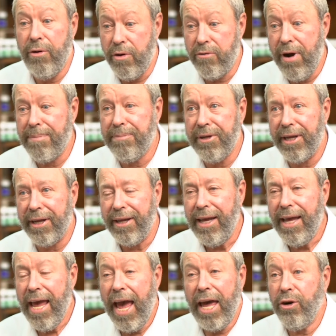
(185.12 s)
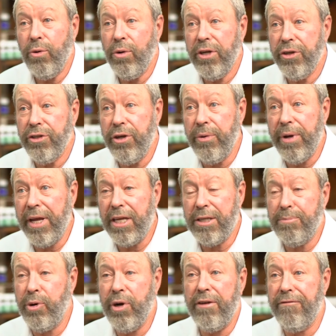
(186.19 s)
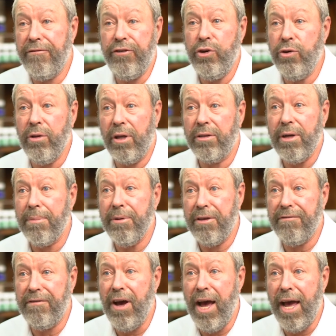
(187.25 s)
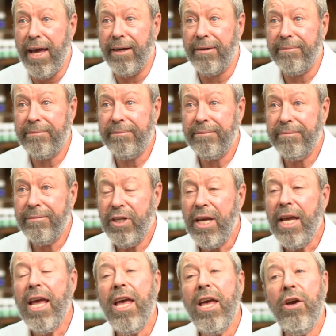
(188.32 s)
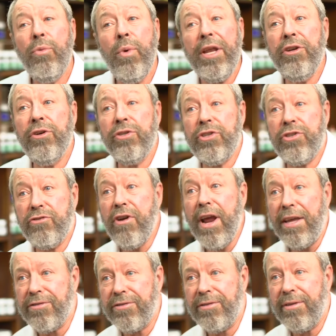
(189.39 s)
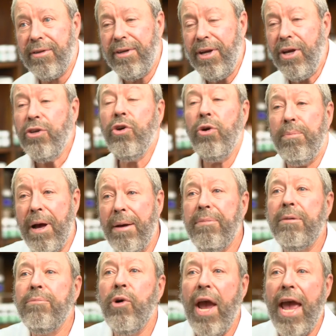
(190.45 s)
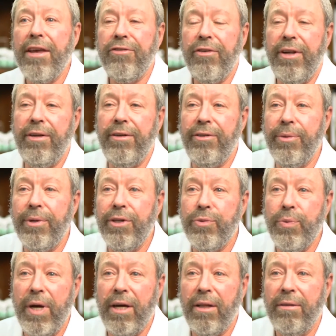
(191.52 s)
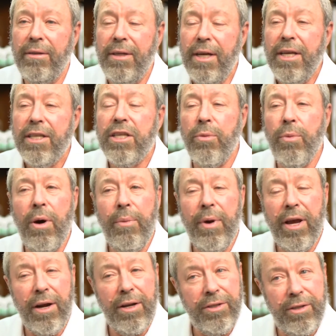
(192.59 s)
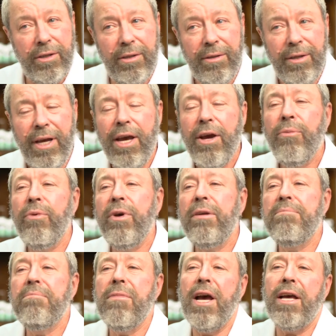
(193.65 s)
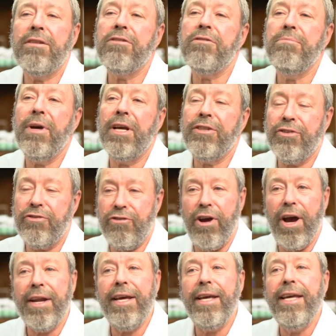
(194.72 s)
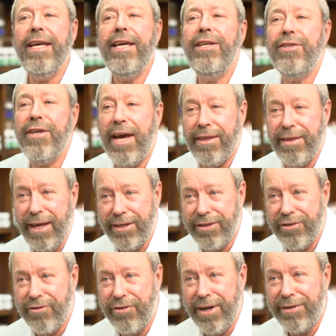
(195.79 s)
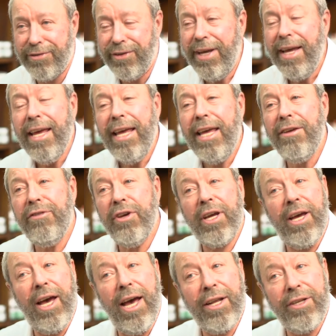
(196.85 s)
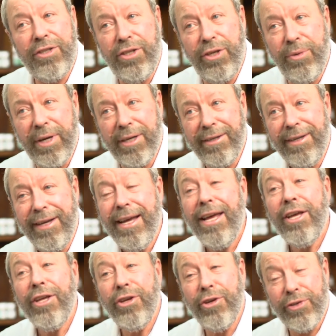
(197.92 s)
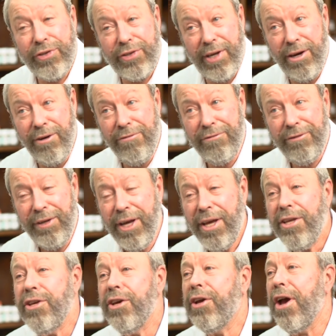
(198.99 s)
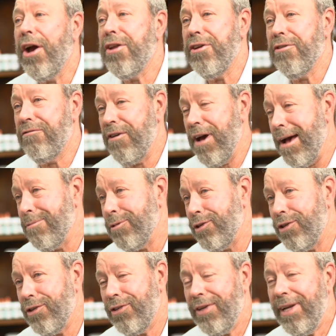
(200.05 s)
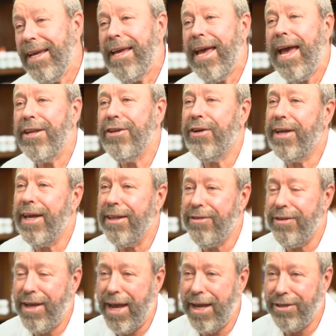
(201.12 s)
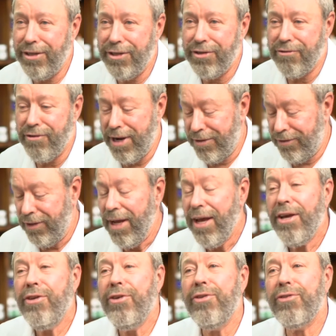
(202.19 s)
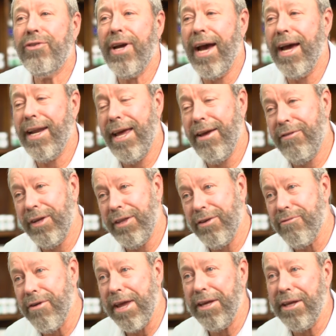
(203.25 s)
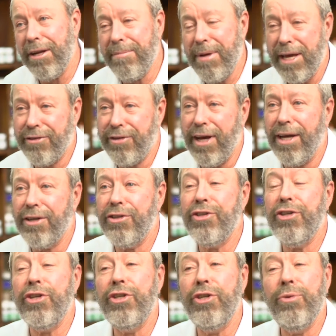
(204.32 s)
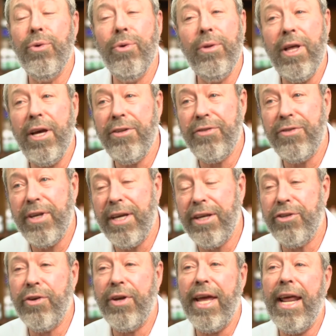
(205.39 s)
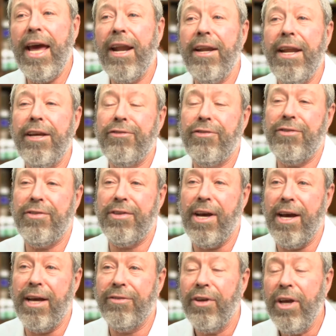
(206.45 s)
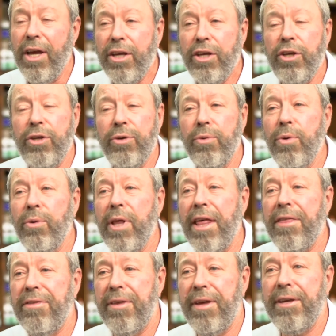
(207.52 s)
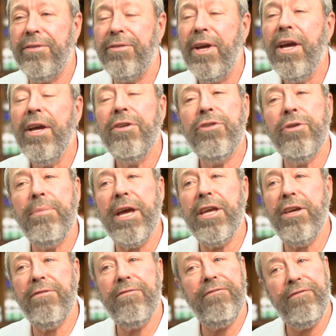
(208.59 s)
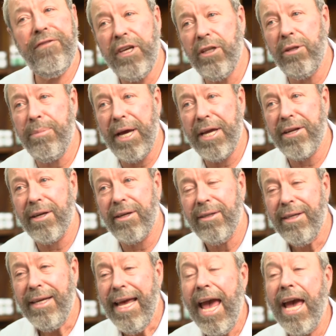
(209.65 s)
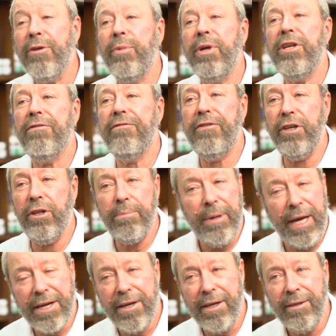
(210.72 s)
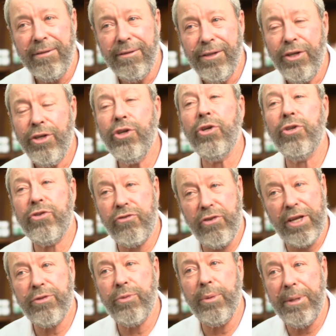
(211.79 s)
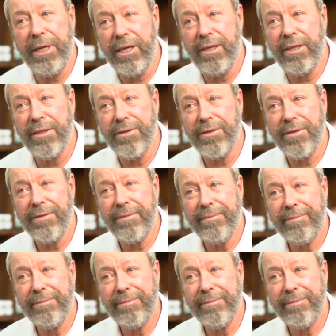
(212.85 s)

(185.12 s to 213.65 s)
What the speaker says: erupting, and all you're doing is putting fuel on top of the fire. When you're stressed, you're pumping more acid into it as well. So what we've got to do, we must try to ease out that stress. If you can't do it yourself, you go to your pharmacist and you get the anti-stress. You start having the regular massages, you do all those things, you get out and exercise. You do all that things to make you feel better. And when you feel better, your stress will be eased.